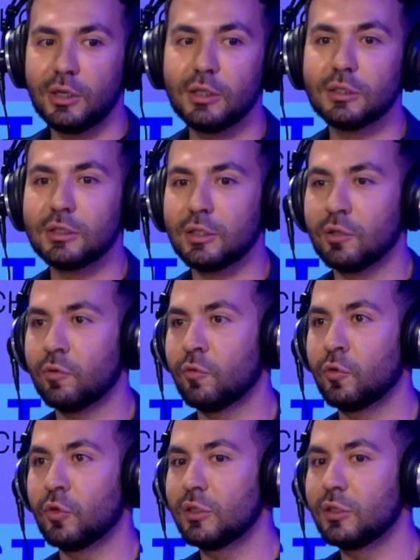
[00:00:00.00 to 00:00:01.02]
media, and
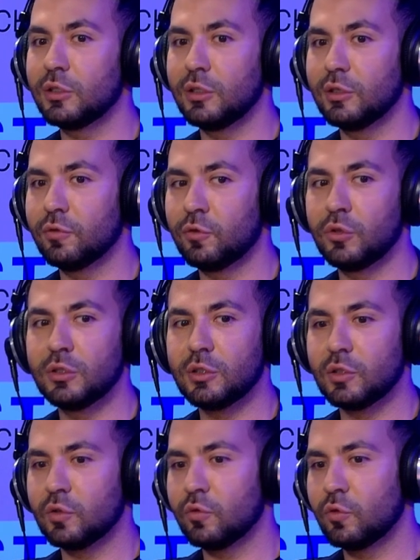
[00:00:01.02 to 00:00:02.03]
for
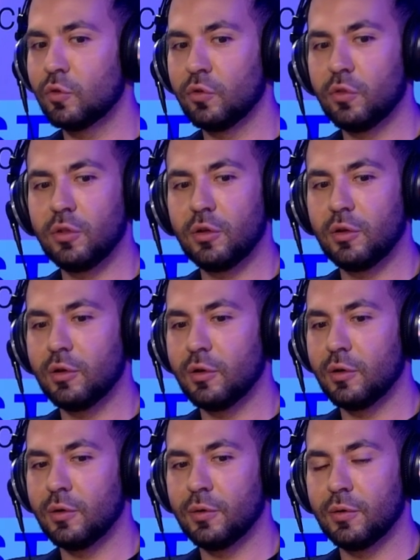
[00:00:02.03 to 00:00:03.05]
instance, for
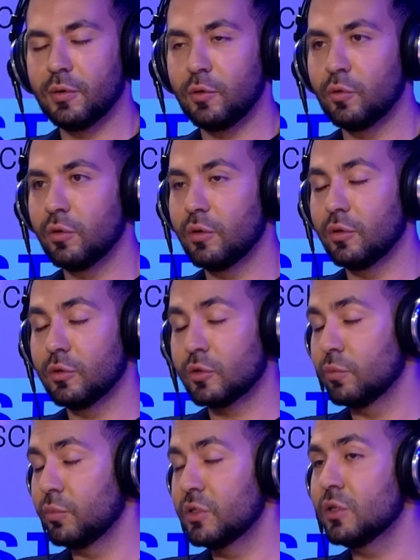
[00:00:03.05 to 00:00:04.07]

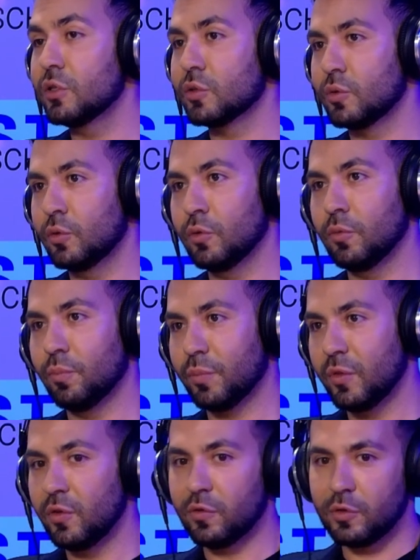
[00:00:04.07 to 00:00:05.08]
the business school,
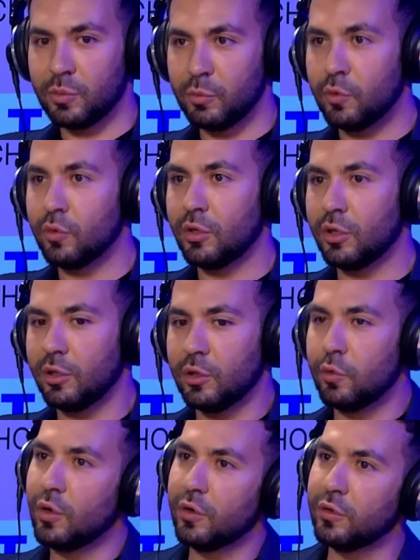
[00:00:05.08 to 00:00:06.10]
this community
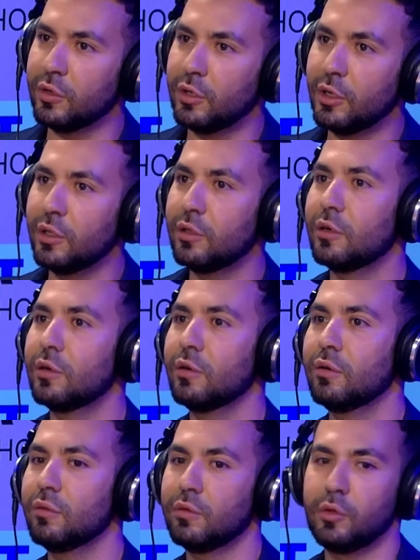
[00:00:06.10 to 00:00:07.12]
that you are
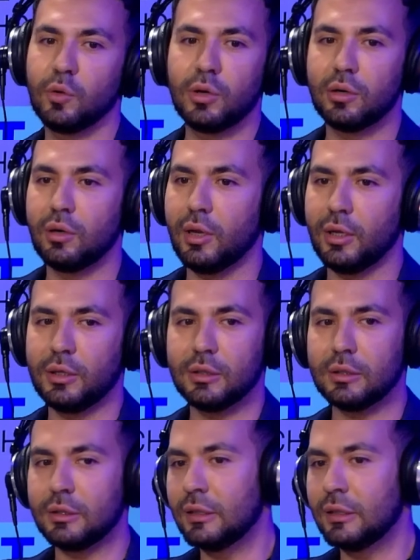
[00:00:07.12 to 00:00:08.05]
together, you are like